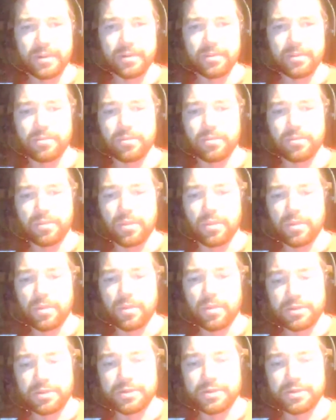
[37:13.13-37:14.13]

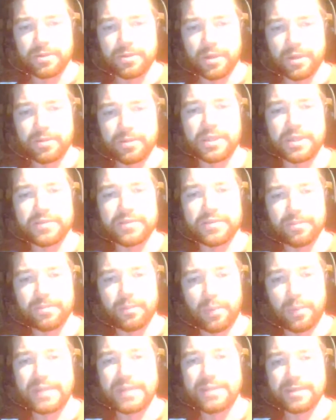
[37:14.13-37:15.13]
100 Thieves basically
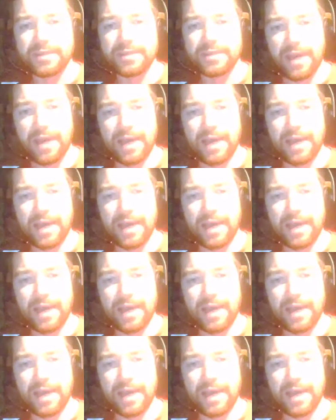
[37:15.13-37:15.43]
has been a